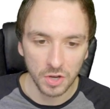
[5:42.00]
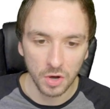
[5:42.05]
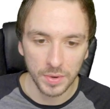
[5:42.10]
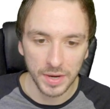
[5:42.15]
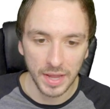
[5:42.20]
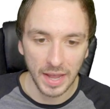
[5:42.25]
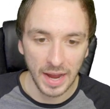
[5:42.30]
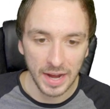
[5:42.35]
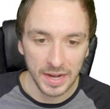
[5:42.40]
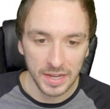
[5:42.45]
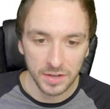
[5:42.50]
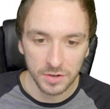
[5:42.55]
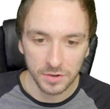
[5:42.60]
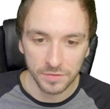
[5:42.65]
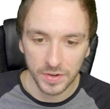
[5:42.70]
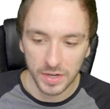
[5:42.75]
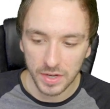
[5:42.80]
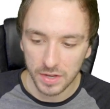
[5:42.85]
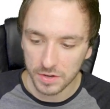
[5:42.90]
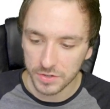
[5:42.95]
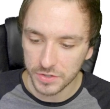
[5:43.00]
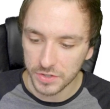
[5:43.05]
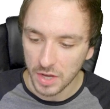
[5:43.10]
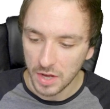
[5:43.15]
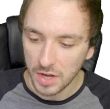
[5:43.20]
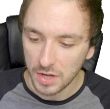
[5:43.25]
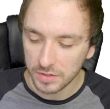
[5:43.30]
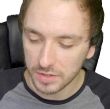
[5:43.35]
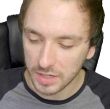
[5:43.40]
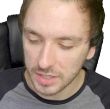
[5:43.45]
go and edit your videos.
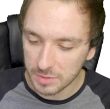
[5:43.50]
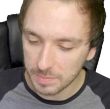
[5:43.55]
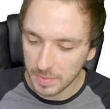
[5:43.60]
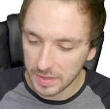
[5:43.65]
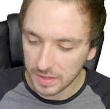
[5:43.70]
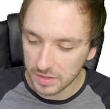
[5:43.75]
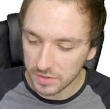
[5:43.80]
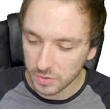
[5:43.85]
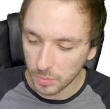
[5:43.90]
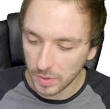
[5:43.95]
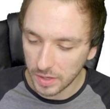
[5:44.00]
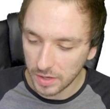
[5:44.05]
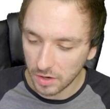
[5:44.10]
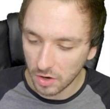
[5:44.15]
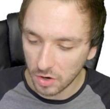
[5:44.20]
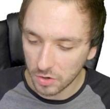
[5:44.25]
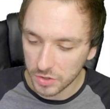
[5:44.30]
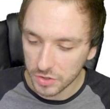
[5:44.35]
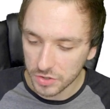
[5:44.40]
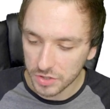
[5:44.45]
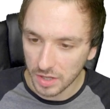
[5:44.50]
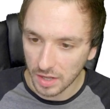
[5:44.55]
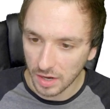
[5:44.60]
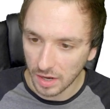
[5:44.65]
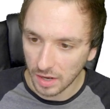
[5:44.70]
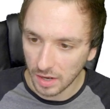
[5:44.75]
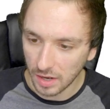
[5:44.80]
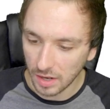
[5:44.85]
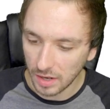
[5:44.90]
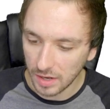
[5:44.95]
So let's make this window just a
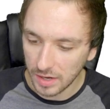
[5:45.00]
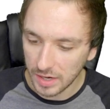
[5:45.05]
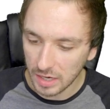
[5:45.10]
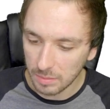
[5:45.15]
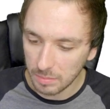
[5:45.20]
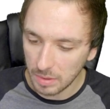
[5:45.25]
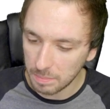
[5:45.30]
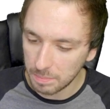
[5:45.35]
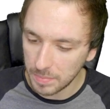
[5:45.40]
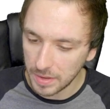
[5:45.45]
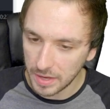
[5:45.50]
little bit